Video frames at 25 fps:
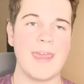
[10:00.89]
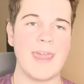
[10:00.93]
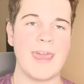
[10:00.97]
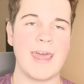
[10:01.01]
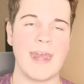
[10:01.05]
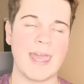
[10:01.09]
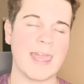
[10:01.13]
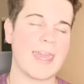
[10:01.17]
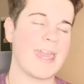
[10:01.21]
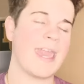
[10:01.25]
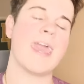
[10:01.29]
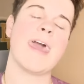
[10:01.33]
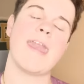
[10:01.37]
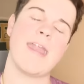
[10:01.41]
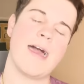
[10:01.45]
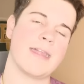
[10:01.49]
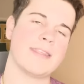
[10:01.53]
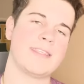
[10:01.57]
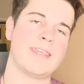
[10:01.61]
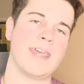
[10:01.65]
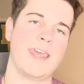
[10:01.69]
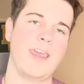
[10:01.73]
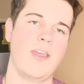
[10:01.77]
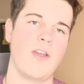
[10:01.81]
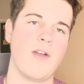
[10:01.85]
And I
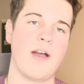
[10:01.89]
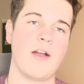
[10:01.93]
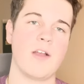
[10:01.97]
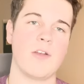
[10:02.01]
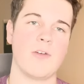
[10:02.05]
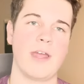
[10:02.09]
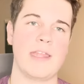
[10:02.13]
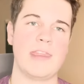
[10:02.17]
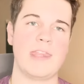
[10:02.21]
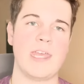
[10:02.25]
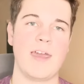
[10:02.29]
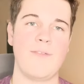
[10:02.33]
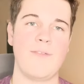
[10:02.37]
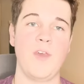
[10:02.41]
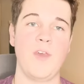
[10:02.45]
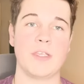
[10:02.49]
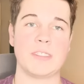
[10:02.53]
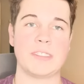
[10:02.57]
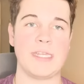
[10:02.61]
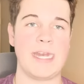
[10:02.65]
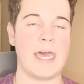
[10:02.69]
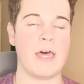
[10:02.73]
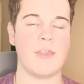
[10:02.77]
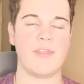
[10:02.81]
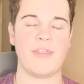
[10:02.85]
cannot tell you how great
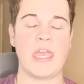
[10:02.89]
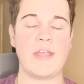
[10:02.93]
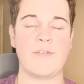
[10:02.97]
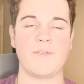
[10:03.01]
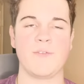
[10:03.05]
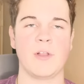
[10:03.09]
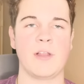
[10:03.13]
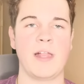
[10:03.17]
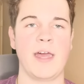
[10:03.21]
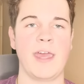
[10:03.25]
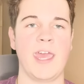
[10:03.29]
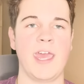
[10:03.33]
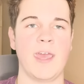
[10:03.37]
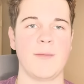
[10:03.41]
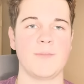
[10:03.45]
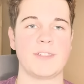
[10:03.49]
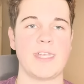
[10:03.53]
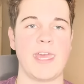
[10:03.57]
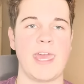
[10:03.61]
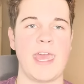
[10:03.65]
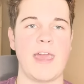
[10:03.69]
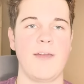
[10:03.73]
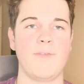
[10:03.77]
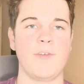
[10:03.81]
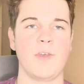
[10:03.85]
feels and how thankful I am
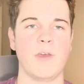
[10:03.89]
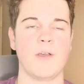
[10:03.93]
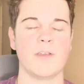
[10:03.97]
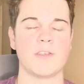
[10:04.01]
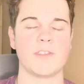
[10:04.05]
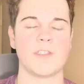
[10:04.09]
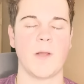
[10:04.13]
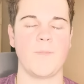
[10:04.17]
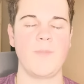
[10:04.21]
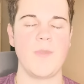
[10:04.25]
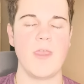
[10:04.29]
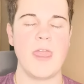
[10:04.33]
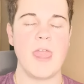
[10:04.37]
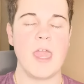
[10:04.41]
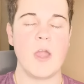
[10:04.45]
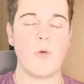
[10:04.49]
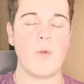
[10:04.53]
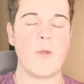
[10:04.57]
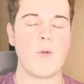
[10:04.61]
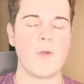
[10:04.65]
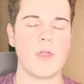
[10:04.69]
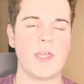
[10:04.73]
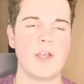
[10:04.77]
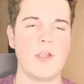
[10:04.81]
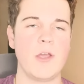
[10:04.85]
to have y'all. So
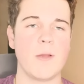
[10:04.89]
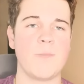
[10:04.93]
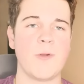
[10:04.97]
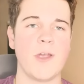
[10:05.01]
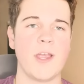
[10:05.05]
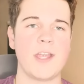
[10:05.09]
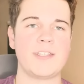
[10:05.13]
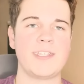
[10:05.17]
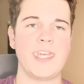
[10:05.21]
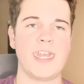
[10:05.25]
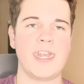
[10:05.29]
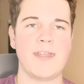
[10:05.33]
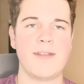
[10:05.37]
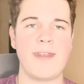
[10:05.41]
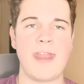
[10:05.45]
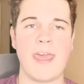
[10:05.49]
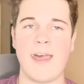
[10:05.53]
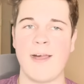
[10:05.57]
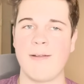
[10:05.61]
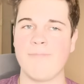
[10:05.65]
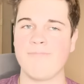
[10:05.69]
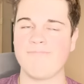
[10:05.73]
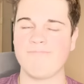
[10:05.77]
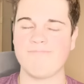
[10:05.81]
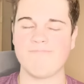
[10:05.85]
we really do appreciate it.
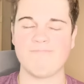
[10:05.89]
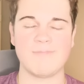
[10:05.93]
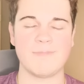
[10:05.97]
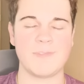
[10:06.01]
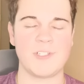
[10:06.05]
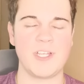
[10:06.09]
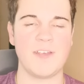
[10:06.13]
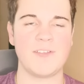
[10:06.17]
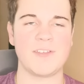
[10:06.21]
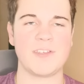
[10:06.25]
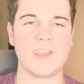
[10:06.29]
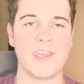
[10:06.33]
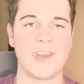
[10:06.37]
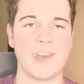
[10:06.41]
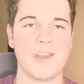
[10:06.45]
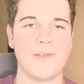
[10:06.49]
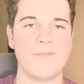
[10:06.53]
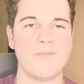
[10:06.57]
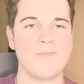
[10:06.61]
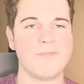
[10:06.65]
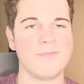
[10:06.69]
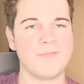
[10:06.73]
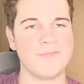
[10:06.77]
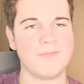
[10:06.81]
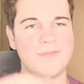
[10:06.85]
Now, Chiefs
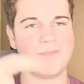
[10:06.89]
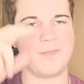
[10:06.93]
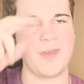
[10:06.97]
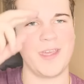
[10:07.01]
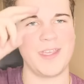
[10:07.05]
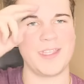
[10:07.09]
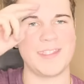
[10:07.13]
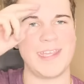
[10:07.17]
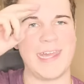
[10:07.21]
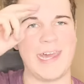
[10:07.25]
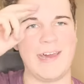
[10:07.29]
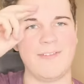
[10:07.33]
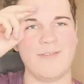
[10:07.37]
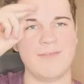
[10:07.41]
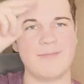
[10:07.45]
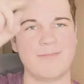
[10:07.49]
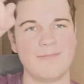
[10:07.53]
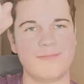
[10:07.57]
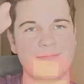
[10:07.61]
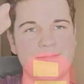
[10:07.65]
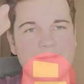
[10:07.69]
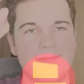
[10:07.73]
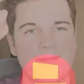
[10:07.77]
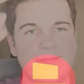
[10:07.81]
Kingdom, peace out.